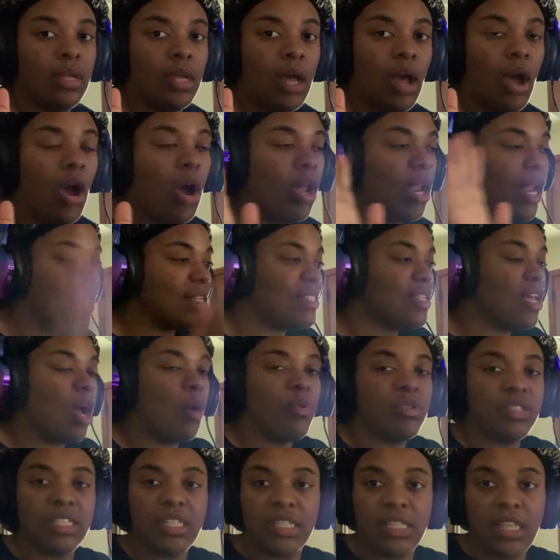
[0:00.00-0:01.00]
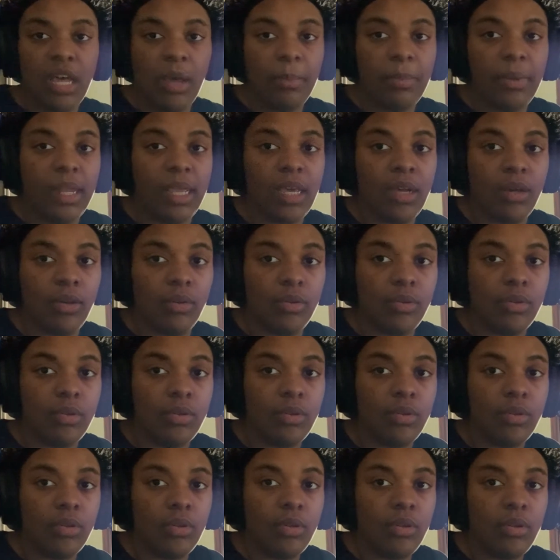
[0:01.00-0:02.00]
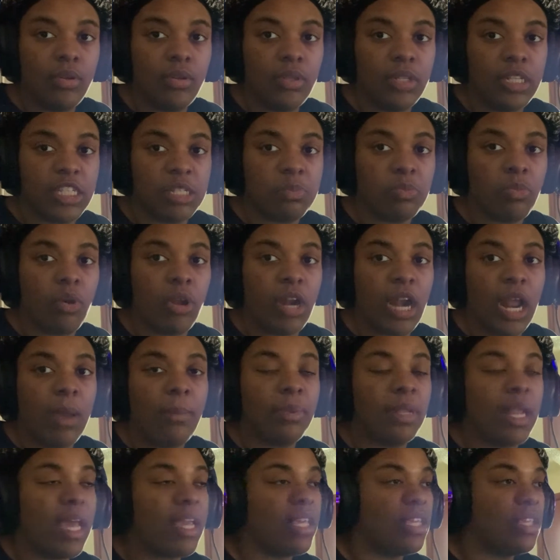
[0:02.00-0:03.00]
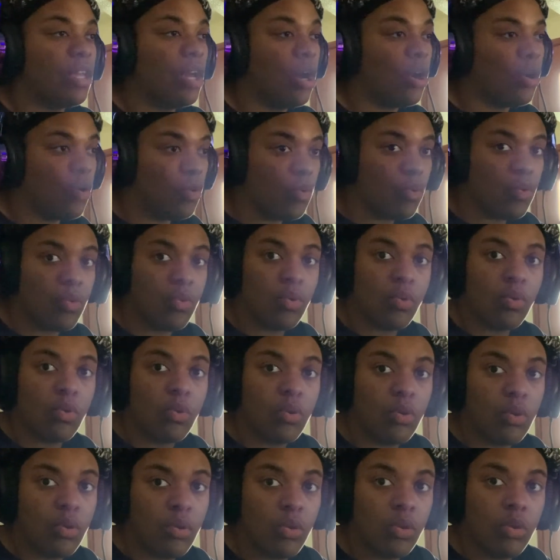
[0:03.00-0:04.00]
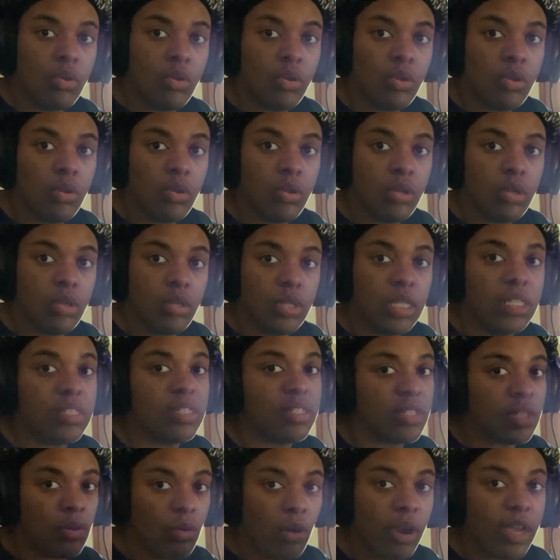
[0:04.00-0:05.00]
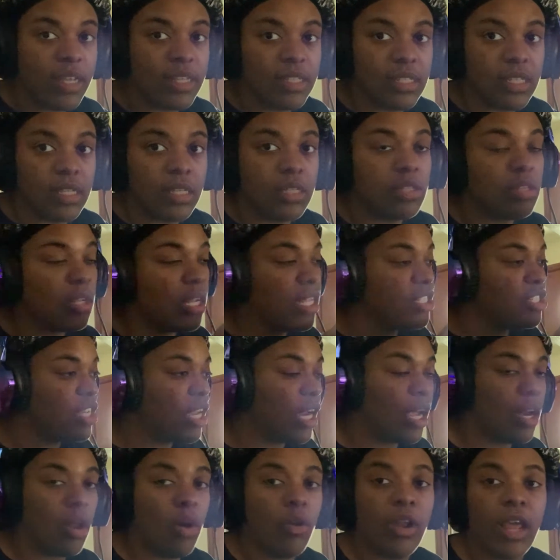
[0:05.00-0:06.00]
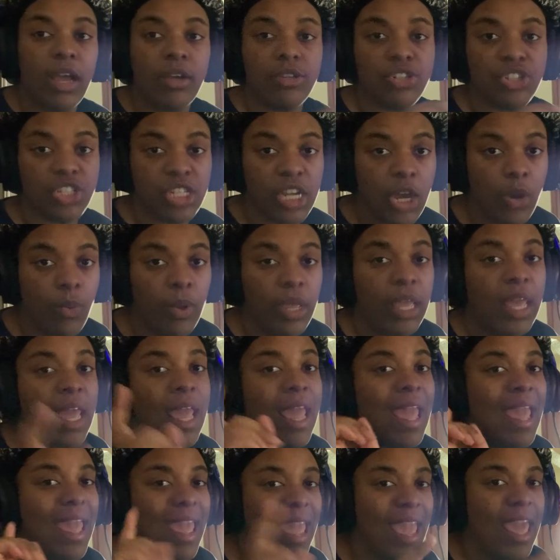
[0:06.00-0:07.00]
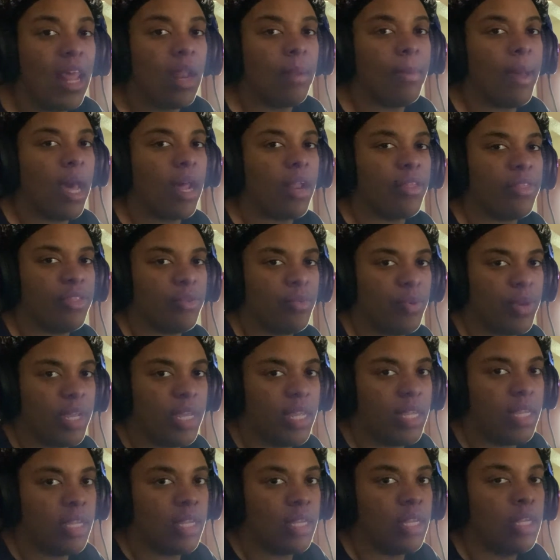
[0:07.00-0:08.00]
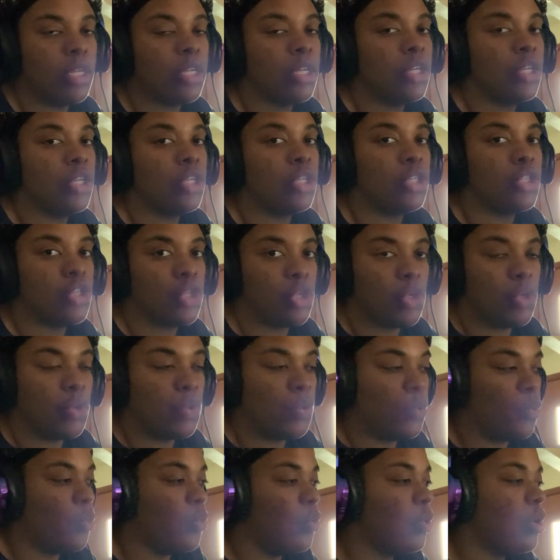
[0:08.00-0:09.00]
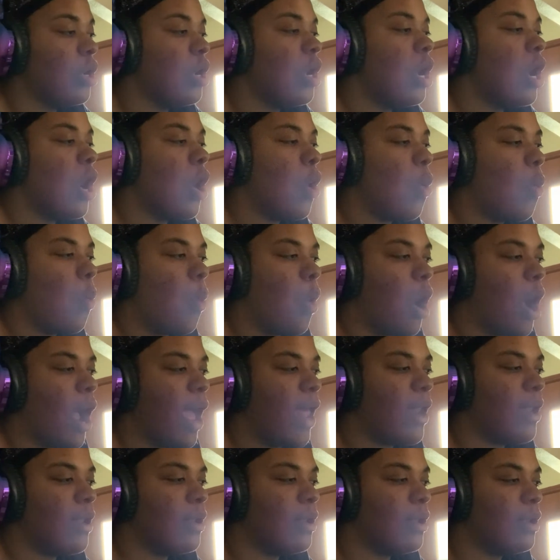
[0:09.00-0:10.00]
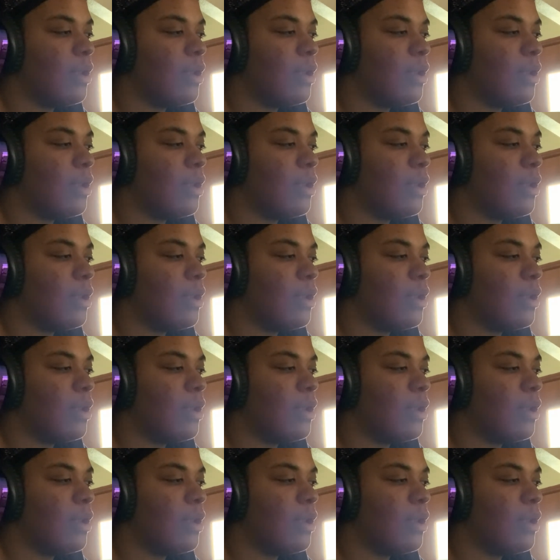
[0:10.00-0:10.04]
All I saw was the thumbnail this morning. I'm like, yo, this is crazy. So let's check it on out, shall we? In about a 3, 2, 1.